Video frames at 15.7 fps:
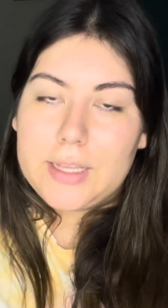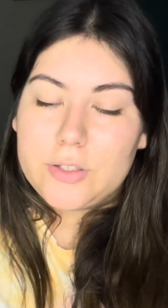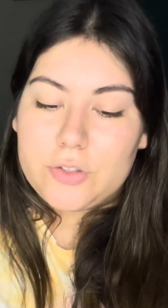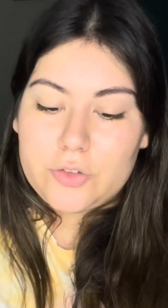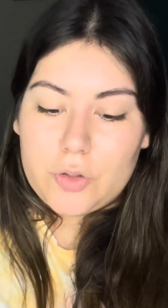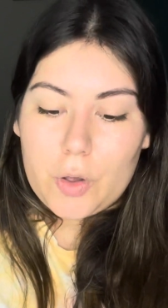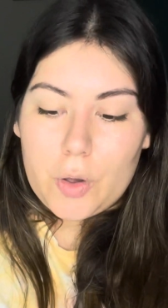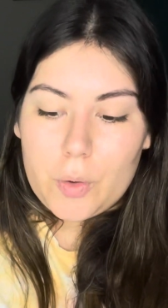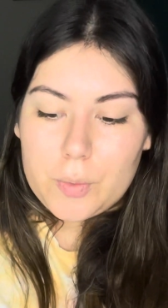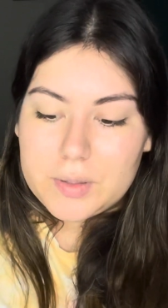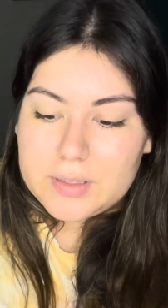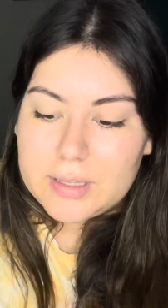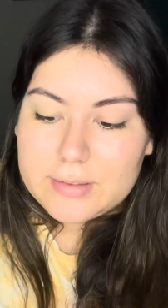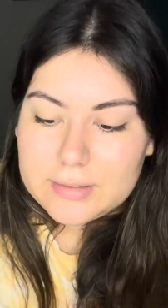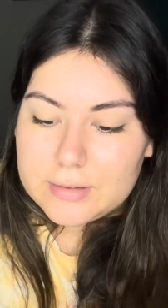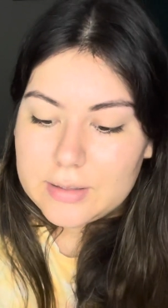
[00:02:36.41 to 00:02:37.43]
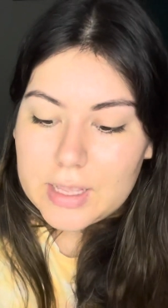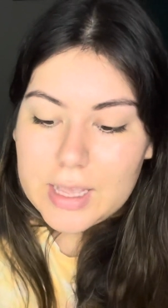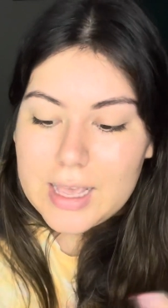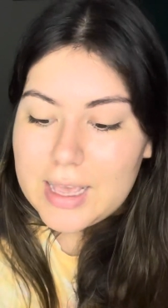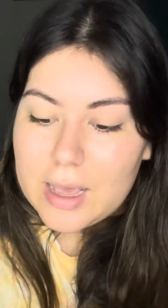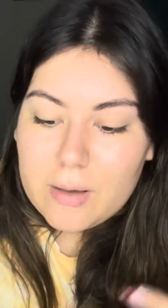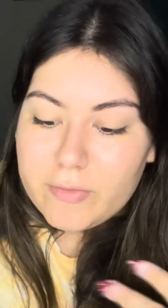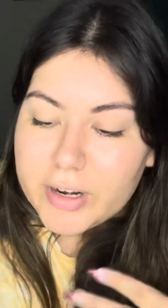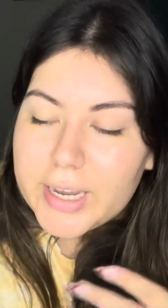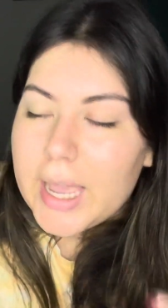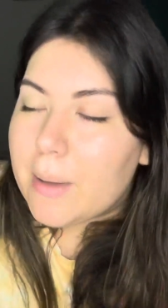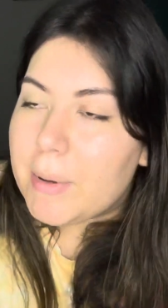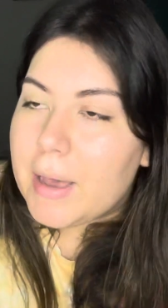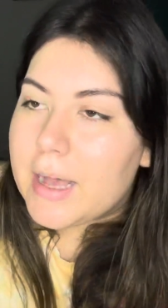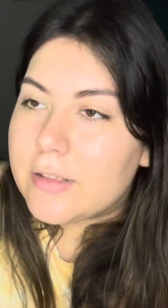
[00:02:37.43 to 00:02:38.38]
so it doesn't, I'm very
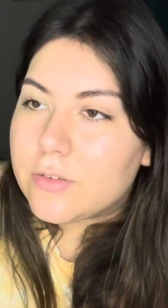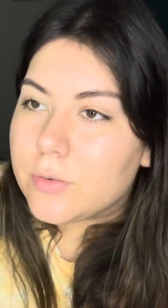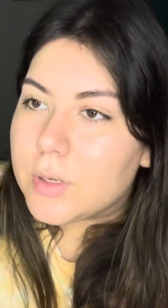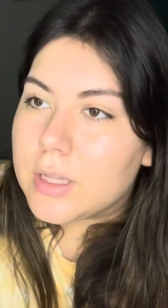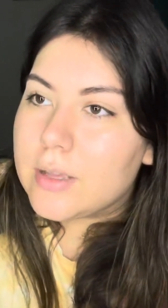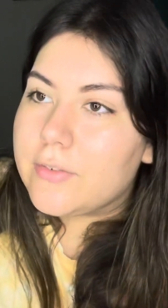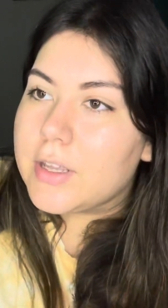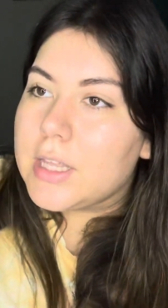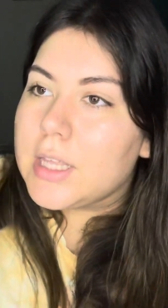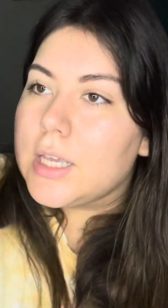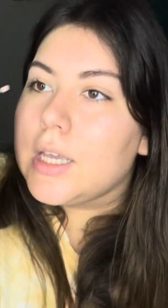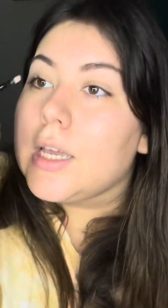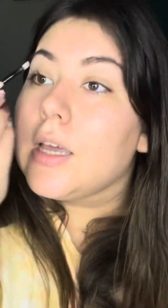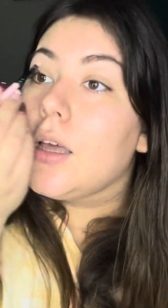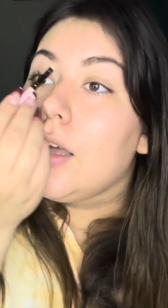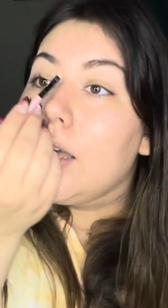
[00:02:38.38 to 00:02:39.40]
haphazard with everything.